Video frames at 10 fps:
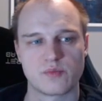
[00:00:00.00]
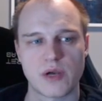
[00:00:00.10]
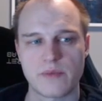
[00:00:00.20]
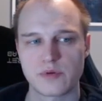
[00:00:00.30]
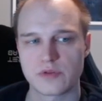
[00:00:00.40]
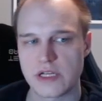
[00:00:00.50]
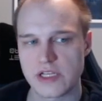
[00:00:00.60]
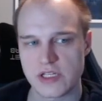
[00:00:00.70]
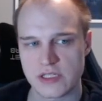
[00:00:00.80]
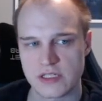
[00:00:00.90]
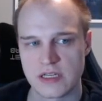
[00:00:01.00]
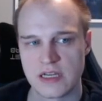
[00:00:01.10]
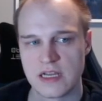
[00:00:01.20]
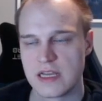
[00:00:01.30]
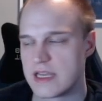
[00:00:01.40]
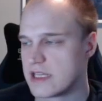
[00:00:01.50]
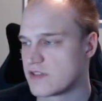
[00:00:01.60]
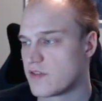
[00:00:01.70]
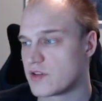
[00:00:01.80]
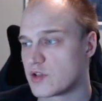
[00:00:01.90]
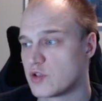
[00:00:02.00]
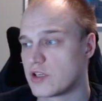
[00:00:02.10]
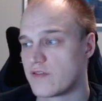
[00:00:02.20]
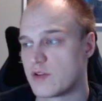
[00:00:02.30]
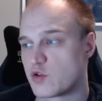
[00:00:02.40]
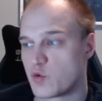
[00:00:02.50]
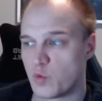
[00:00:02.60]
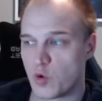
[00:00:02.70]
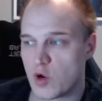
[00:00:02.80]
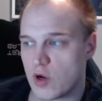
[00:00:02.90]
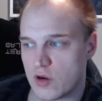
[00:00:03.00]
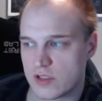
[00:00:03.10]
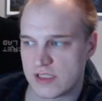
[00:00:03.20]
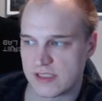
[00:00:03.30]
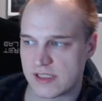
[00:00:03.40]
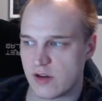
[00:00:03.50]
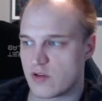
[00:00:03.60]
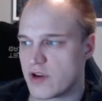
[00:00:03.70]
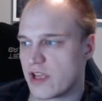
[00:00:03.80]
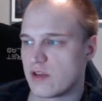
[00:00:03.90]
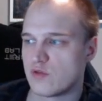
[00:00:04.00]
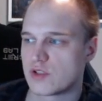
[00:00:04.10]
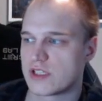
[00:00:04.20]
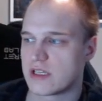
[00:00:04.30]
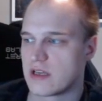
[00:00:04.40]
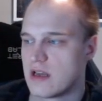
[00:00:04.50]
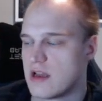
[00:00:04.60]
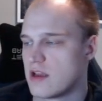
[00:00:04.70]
Preparation is very good if you're a Warlock, since you're already using